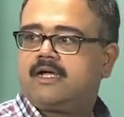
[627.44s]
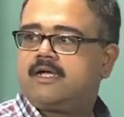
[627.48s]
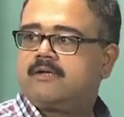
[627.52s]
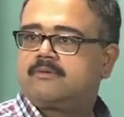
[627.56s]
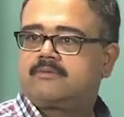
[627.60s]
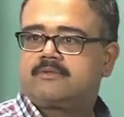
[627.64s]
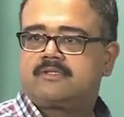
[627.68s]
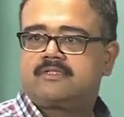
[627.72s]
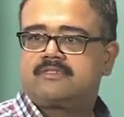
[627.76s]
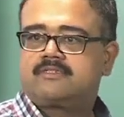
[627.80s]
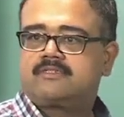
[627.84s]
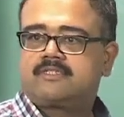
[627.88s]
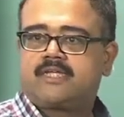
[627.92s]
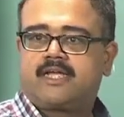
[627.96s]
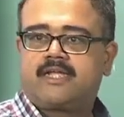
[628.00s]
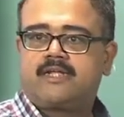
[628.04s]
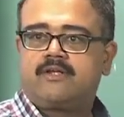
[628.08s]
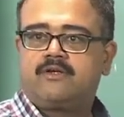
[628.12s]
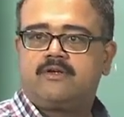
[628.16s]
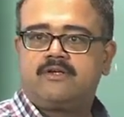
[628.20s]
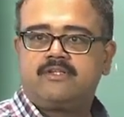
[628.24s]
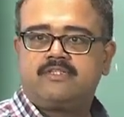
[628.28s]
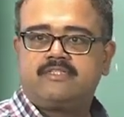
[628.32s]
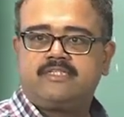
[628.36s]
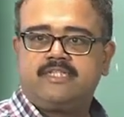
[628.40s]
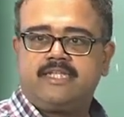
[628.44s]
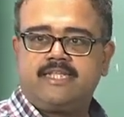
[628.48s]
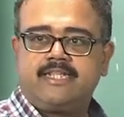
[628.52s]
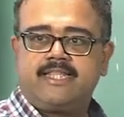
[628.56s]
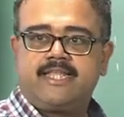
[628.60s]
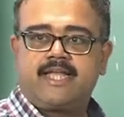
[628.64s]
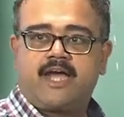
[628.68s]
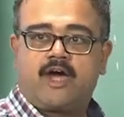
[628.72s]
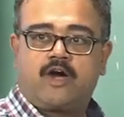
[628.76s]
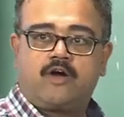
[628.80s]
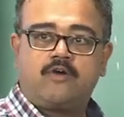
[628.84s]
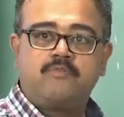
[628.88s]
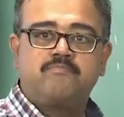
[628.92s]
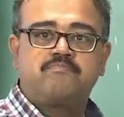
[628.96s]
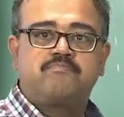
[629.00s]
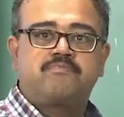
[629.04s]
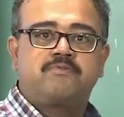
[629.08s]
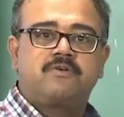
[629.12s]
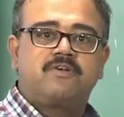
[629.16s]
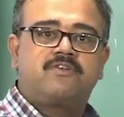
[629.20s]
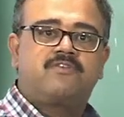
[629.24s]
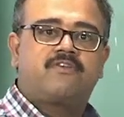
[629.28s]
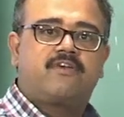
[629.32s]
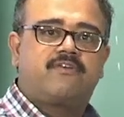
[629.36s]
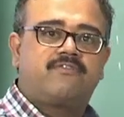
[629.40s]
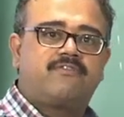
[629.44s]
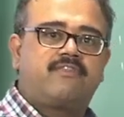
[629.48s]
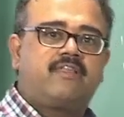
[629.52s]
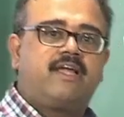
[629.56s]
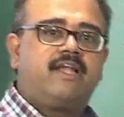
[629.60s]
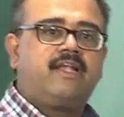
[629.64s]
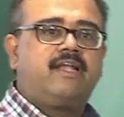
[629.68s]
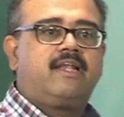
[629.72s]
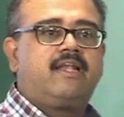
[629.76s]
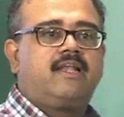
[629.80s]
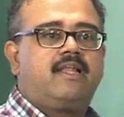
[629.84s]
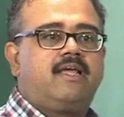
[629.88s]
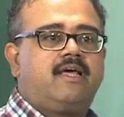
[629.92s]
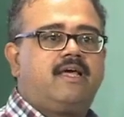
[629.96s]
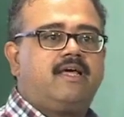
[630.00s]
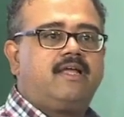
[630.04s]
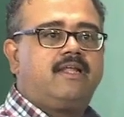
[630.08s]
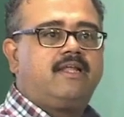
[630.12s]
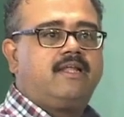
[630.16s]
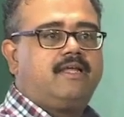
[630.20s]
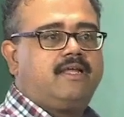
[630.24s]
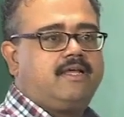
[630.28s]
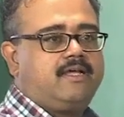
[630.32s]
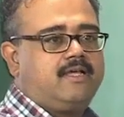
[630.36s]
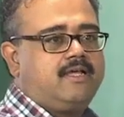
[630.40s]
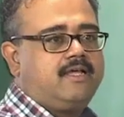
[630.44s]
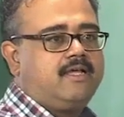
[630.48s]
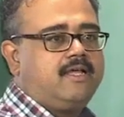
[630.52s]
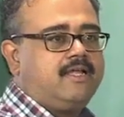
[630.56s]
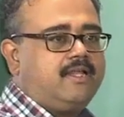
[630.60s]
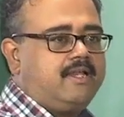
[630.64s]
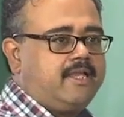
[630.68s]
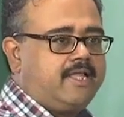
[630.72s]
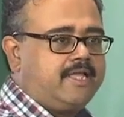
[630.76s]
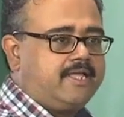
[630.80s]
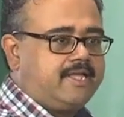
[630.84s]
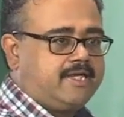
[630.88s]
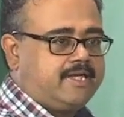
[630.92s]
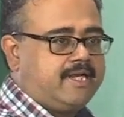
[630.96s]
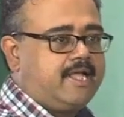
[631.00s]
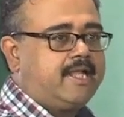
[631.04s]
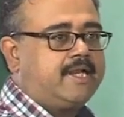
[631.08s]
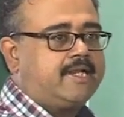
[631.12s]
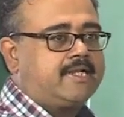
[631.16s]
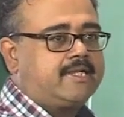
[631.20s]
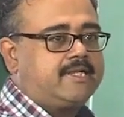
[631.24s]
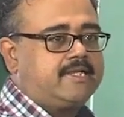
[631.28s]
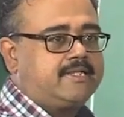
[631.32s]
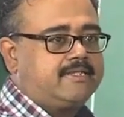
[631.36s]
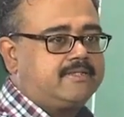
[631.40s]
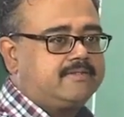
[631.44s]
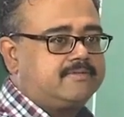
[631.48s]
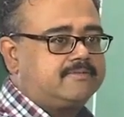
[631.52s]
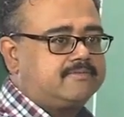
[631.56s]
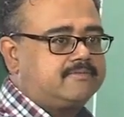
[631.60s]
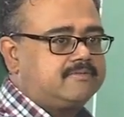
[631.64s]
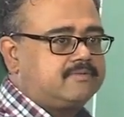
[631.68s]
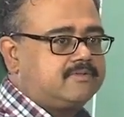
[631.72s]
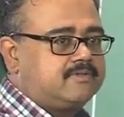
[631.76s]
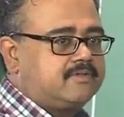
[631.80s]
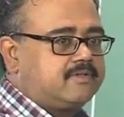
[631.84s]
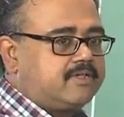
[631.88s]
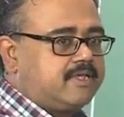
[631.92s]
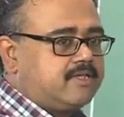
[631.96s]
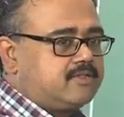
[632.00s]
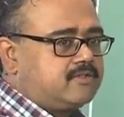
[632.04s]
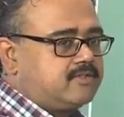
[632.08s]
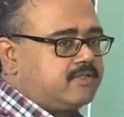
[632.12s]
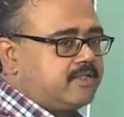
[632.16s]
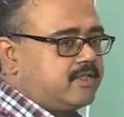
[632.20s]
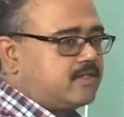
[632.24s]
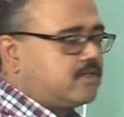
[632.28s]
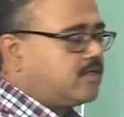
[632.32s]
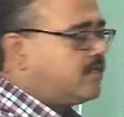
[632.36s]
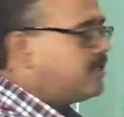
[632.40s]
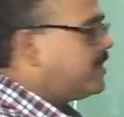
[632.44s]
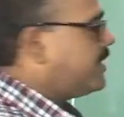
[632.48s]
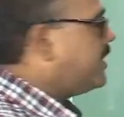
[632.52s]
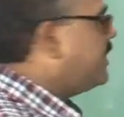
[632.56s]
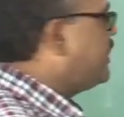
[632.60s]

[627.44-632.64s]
Because I do not see the outputs of that layer directly. Okay, so they are called the